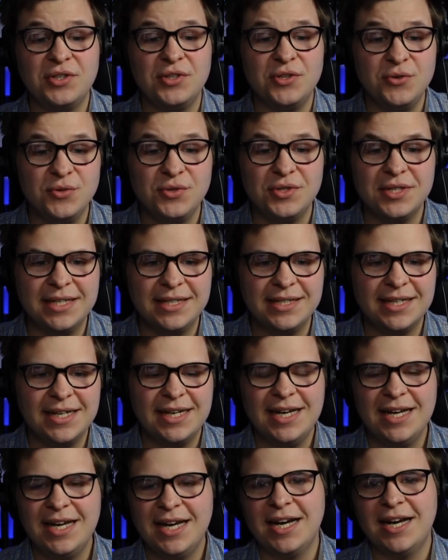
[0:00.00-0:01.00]
use it
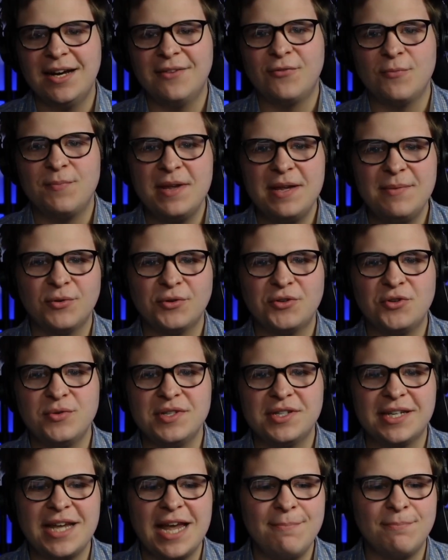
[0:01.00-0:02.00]
for people to
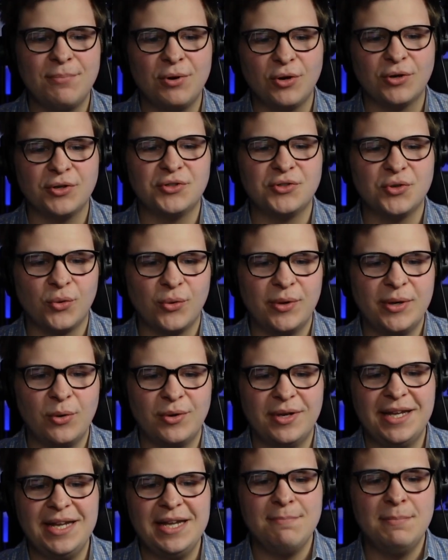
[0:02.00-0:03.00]
escape purgatory
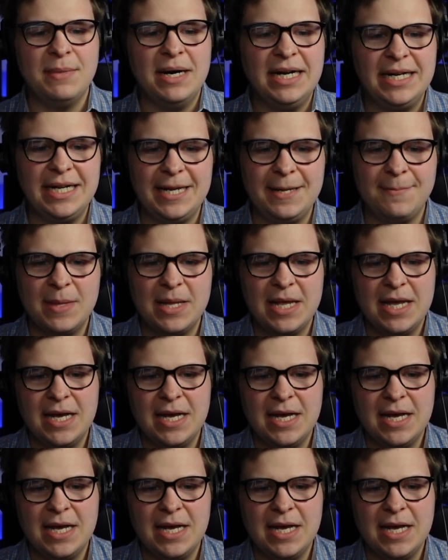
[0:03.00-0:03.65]
or to get money.